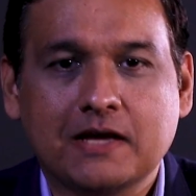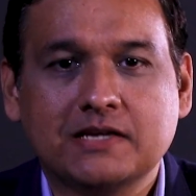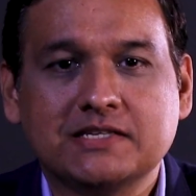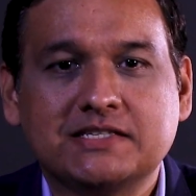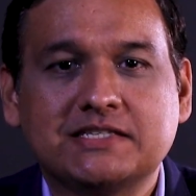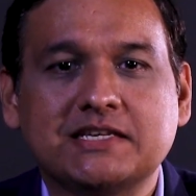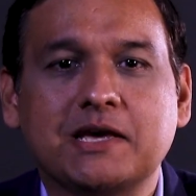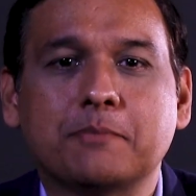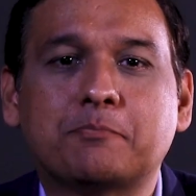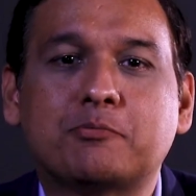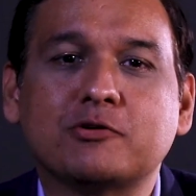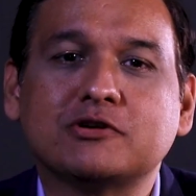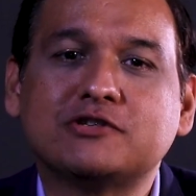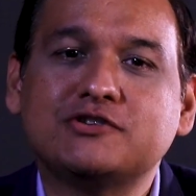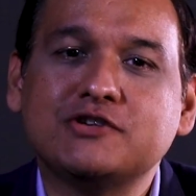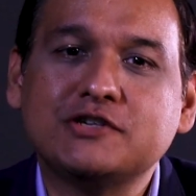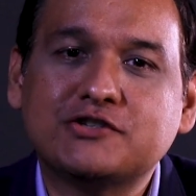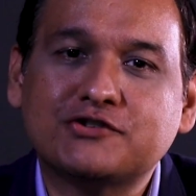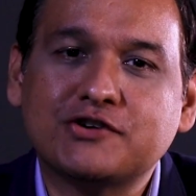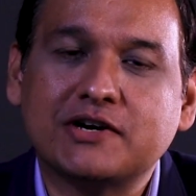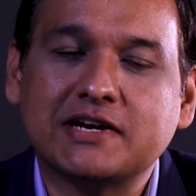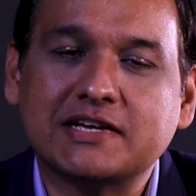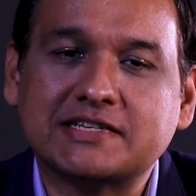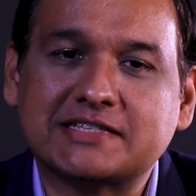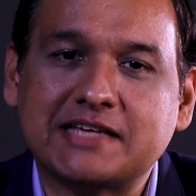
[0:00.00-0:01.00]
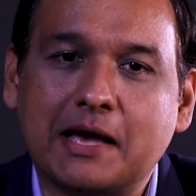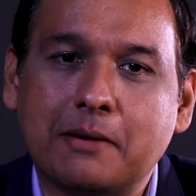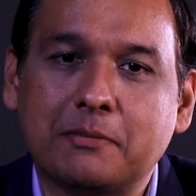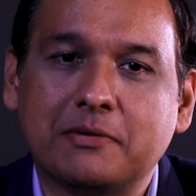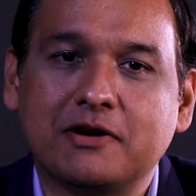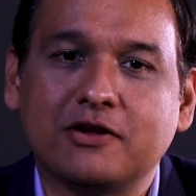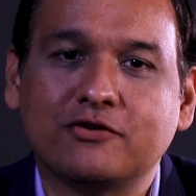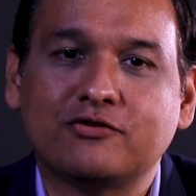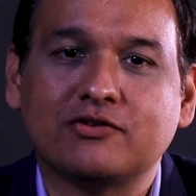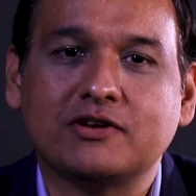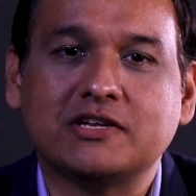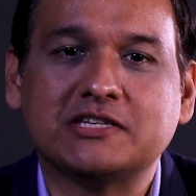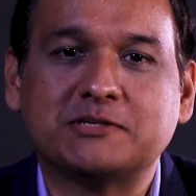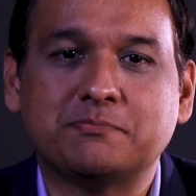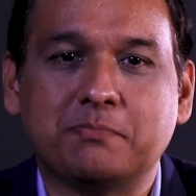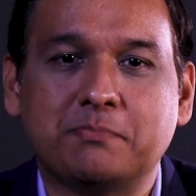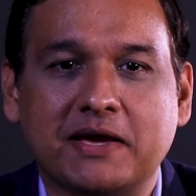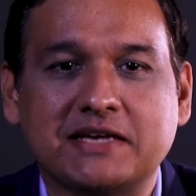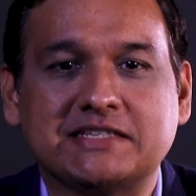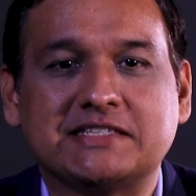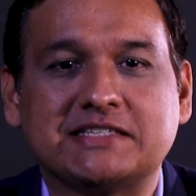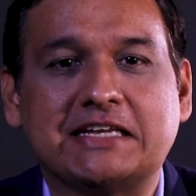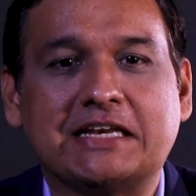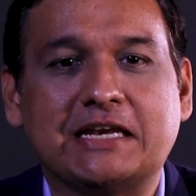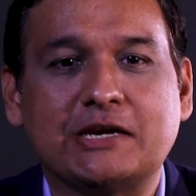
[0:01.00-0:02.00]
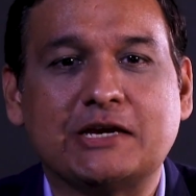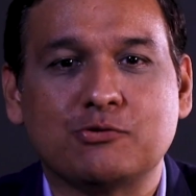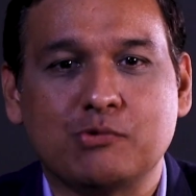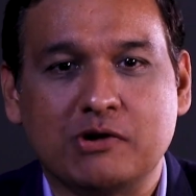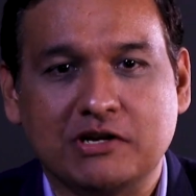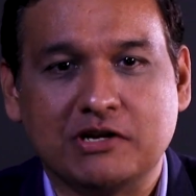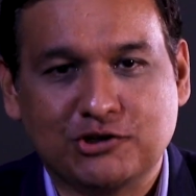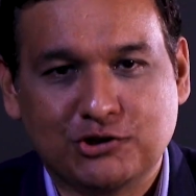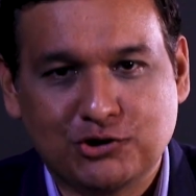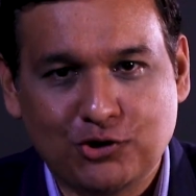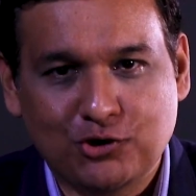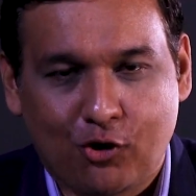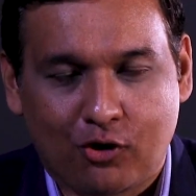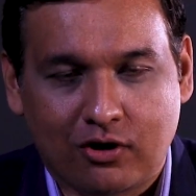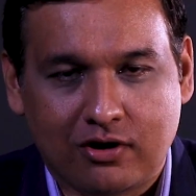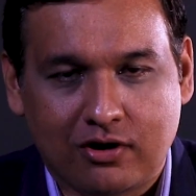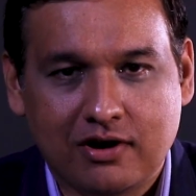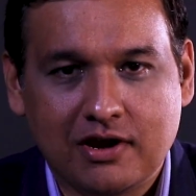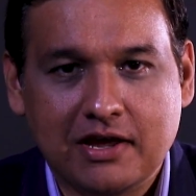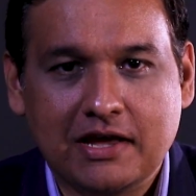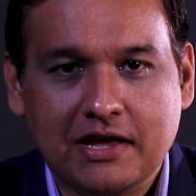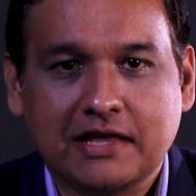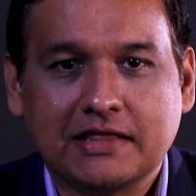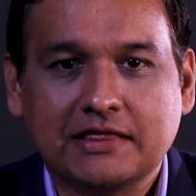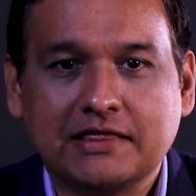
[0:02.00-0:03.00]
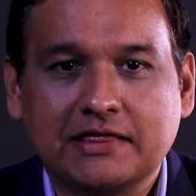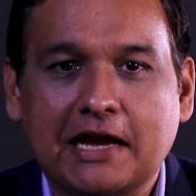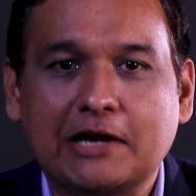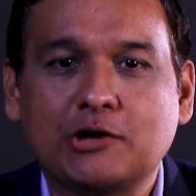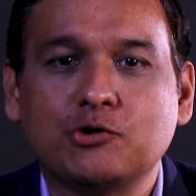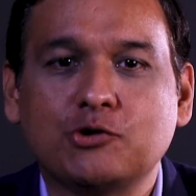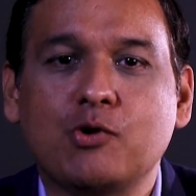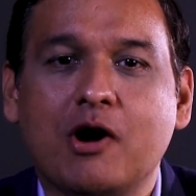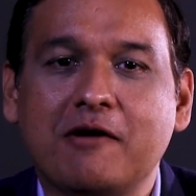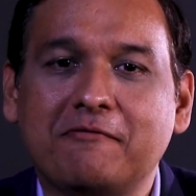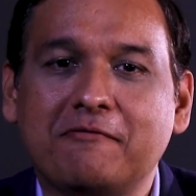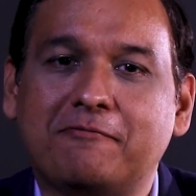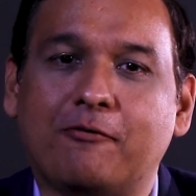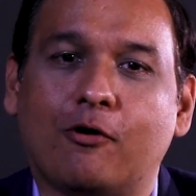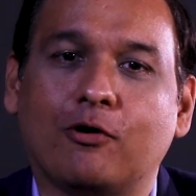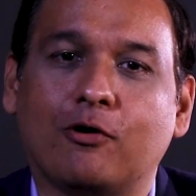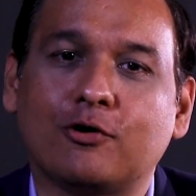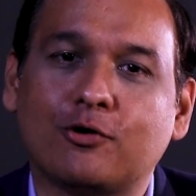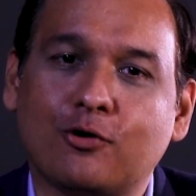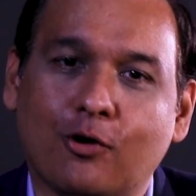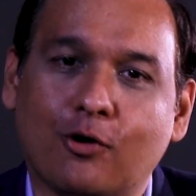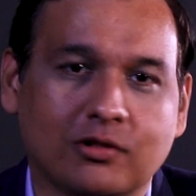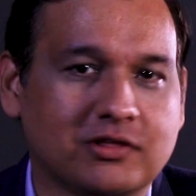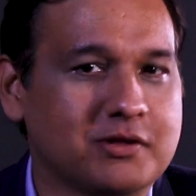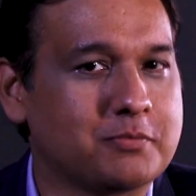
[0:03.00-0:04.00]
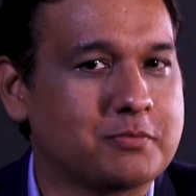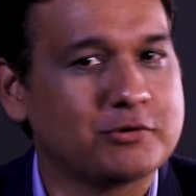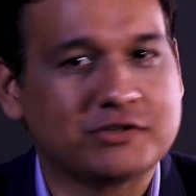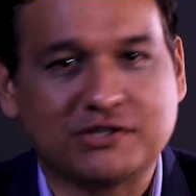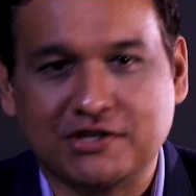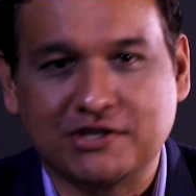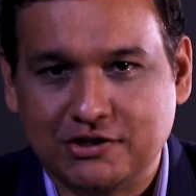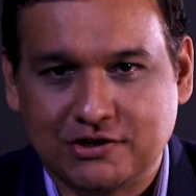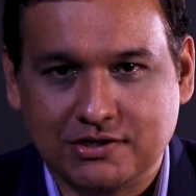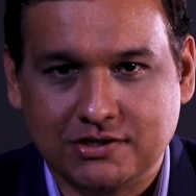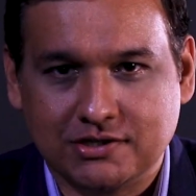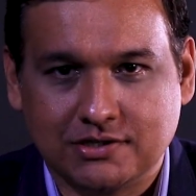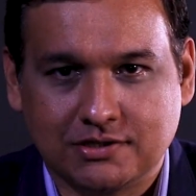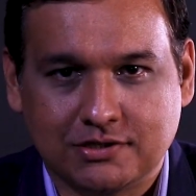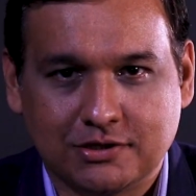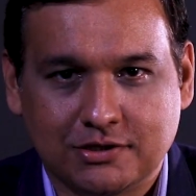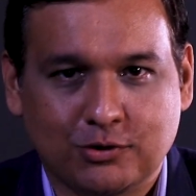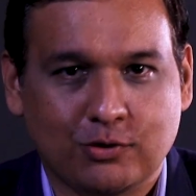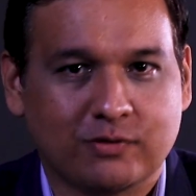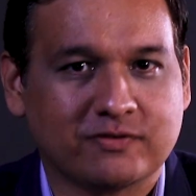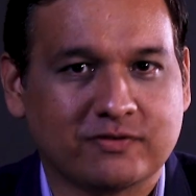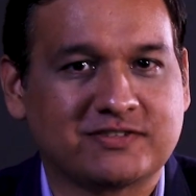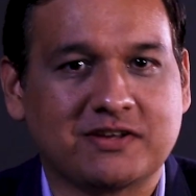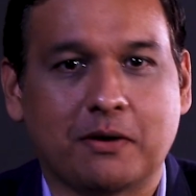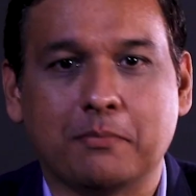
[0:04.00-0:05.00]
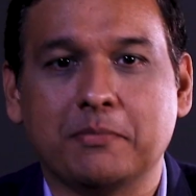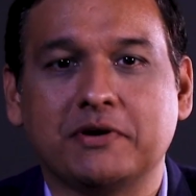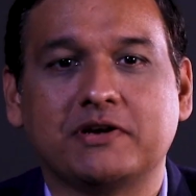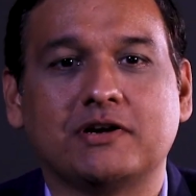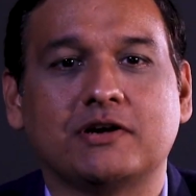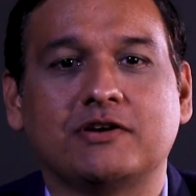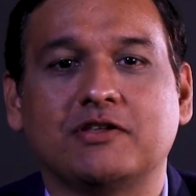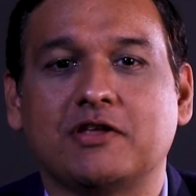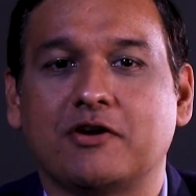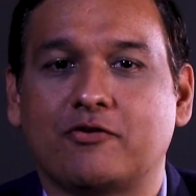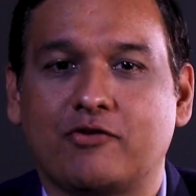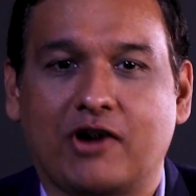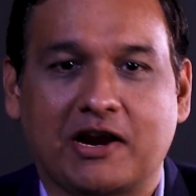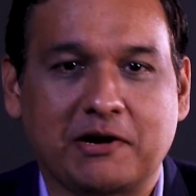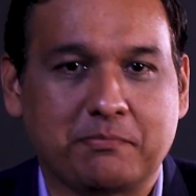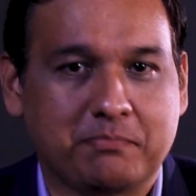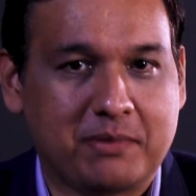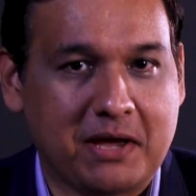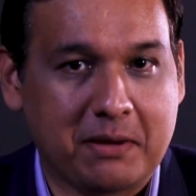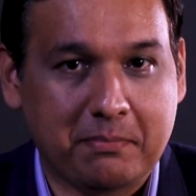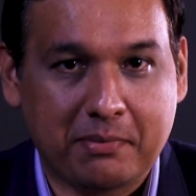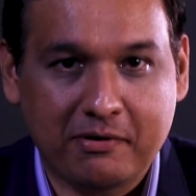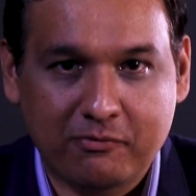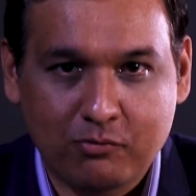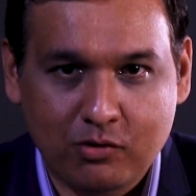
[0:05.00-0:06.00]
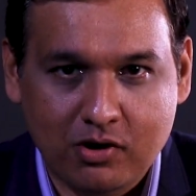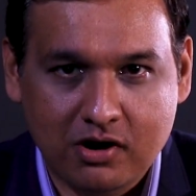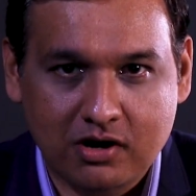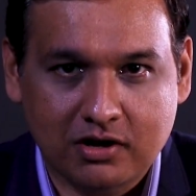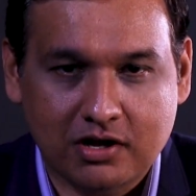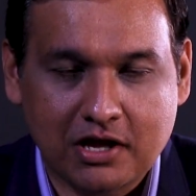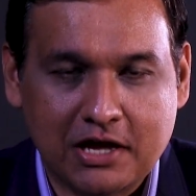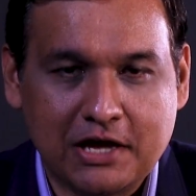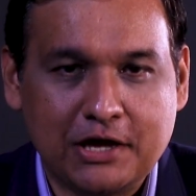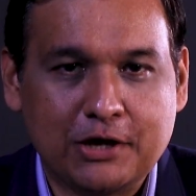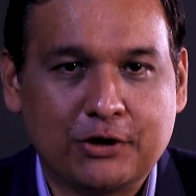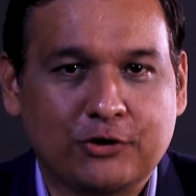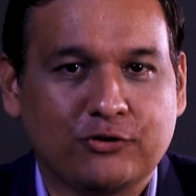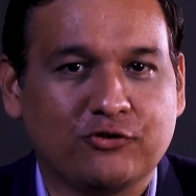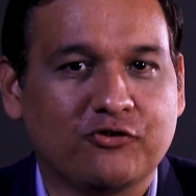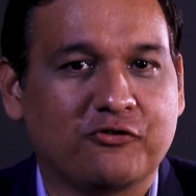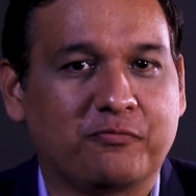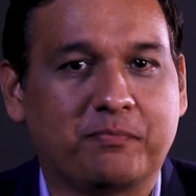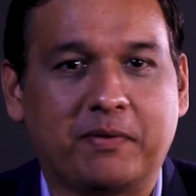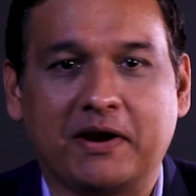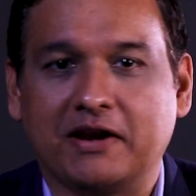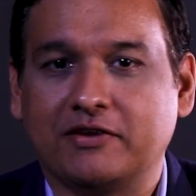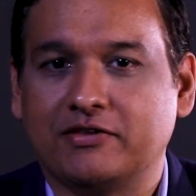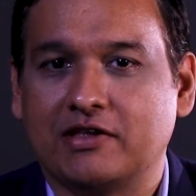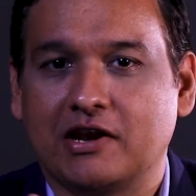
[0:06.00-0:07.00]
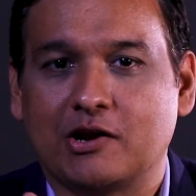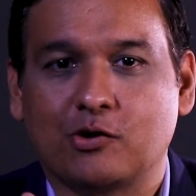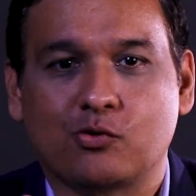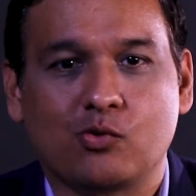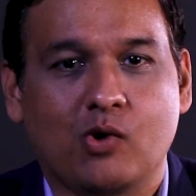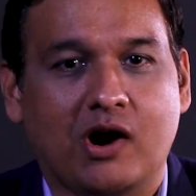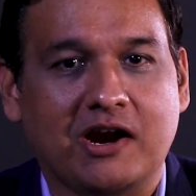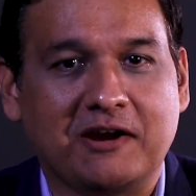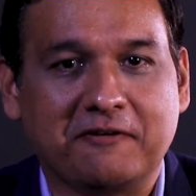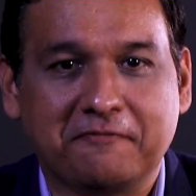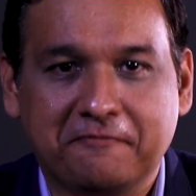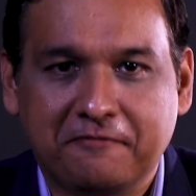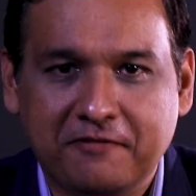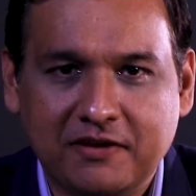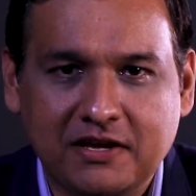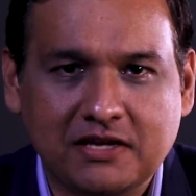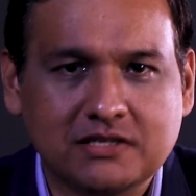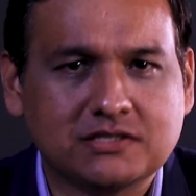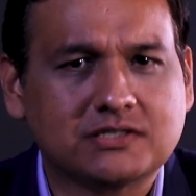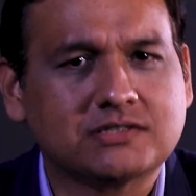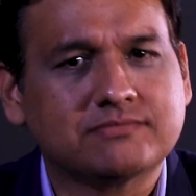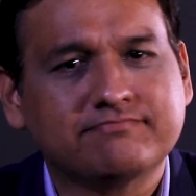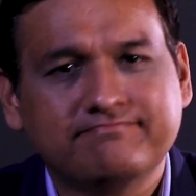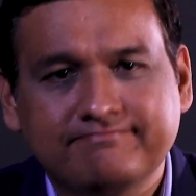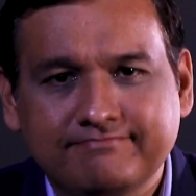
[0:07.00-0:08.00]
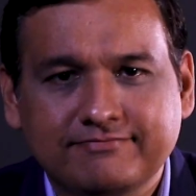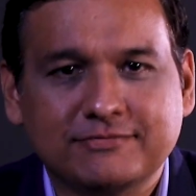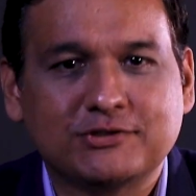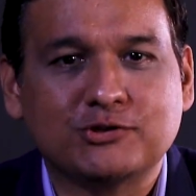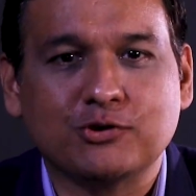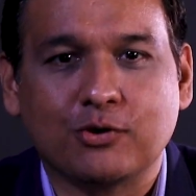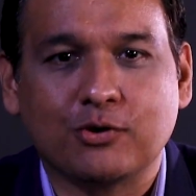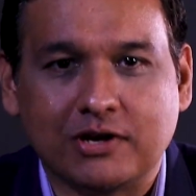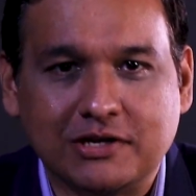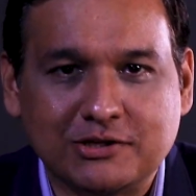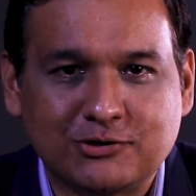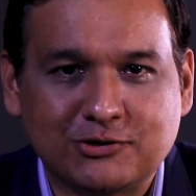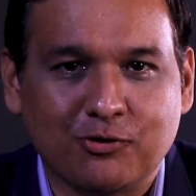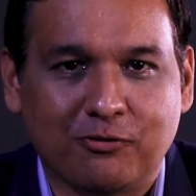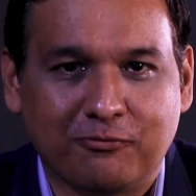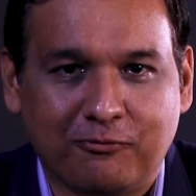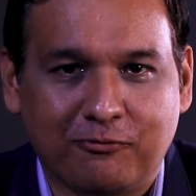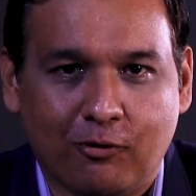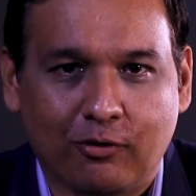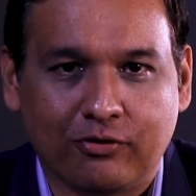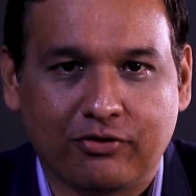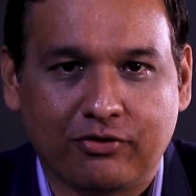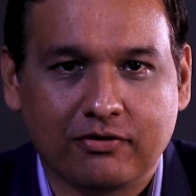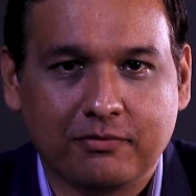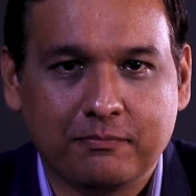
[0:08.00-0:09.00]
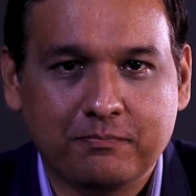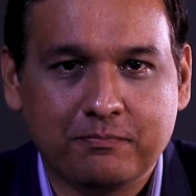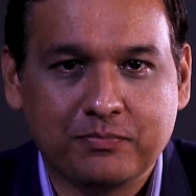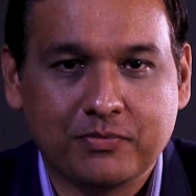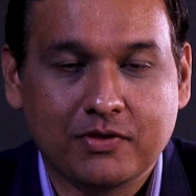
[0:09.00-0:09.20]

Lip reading: See, a procedural examination is basically to ensure that you have followed all the procedures. You have submitted the right paperwork, you've paid the required fees, so on and so forth.